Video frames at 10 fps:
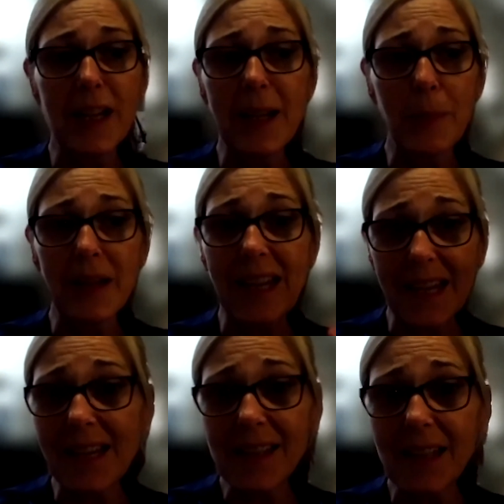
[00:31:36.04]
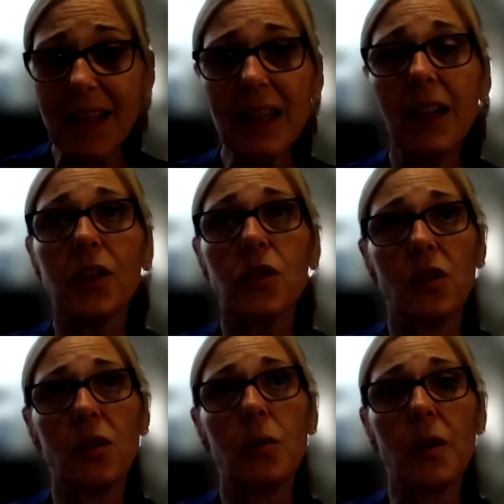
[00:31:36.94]
really been easy
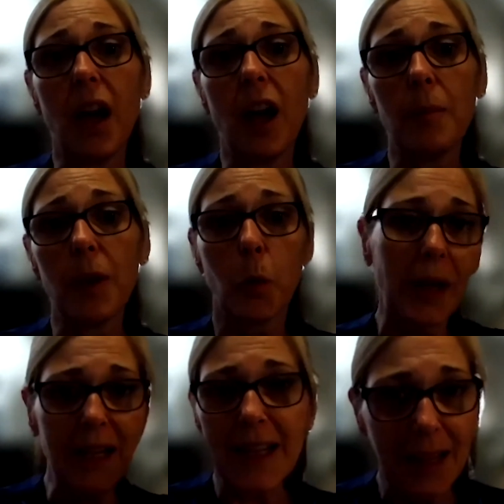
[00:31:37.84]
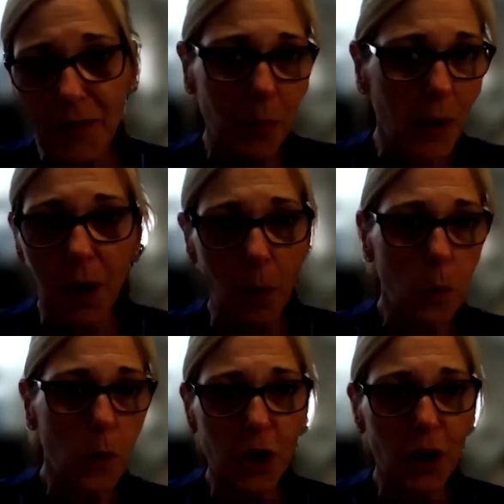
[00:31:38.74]
to quickly give them a
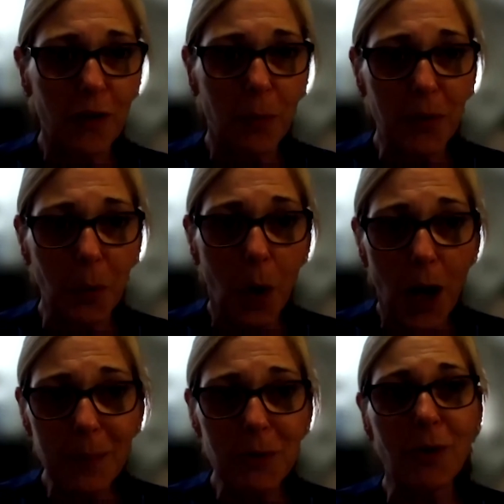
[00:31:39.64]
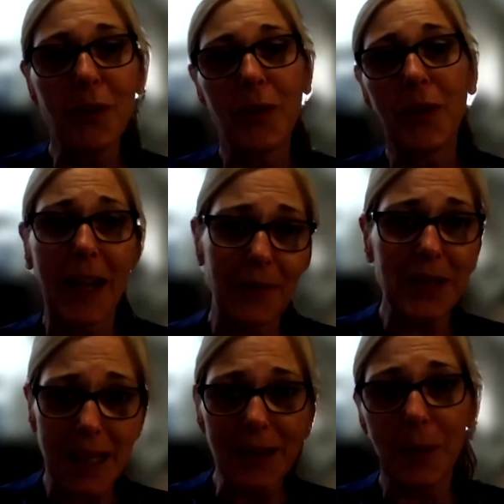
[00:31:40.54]
wash over with the wipes, rather than
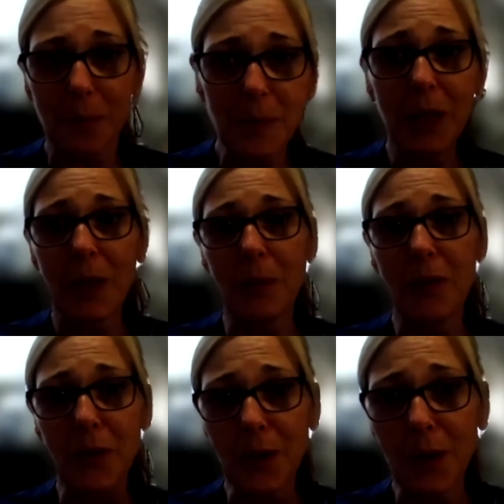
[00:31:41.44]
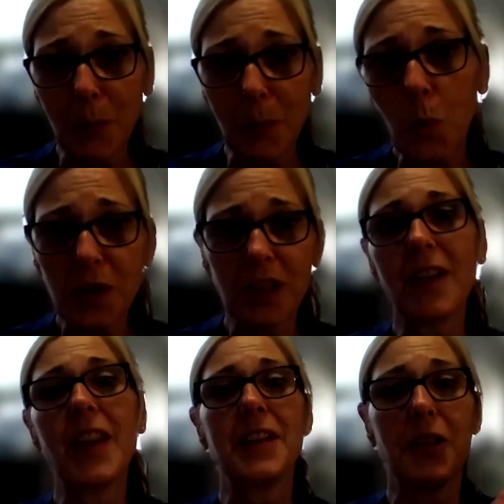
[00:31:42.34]
having to get them with the water
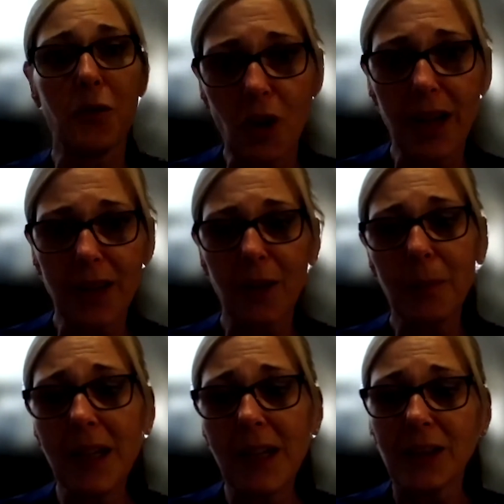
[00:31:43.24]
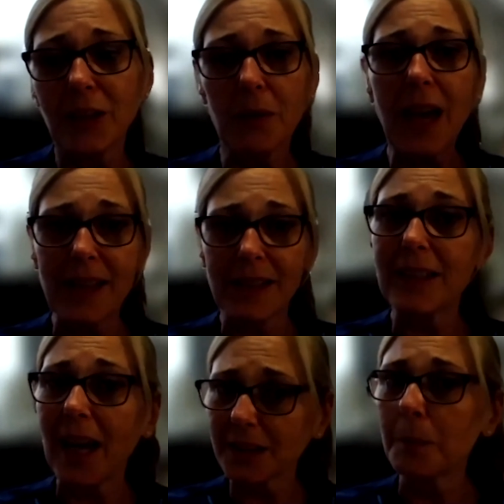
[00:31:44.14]
and then to dry them. So
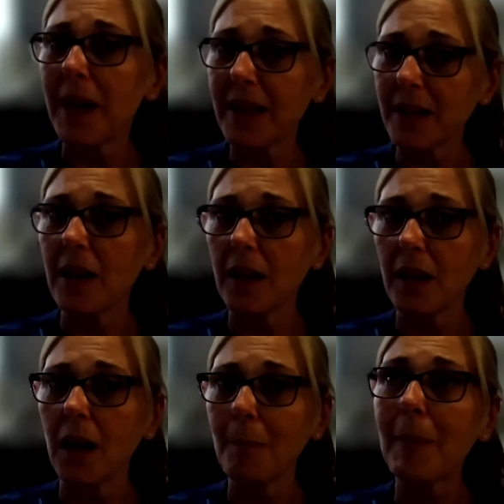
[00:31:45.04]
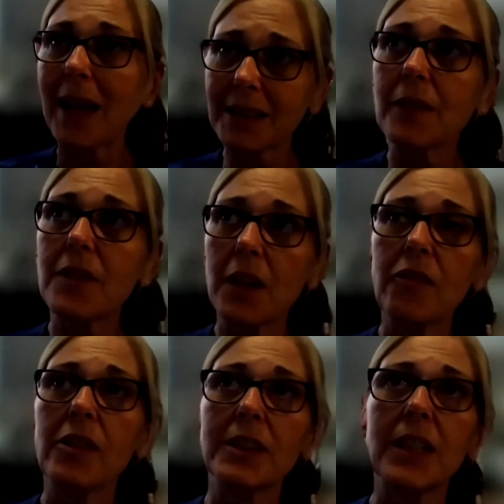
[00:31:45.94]
that's made a massive
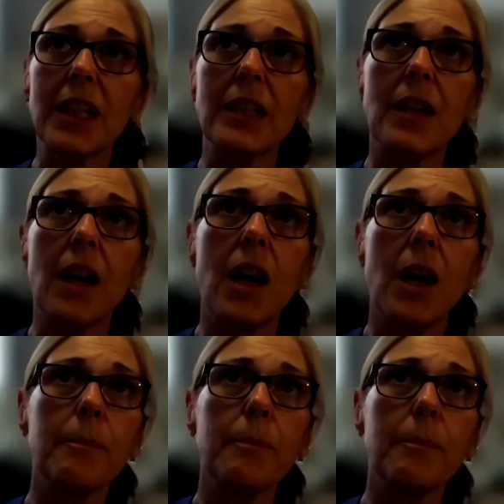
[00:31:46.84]
difference in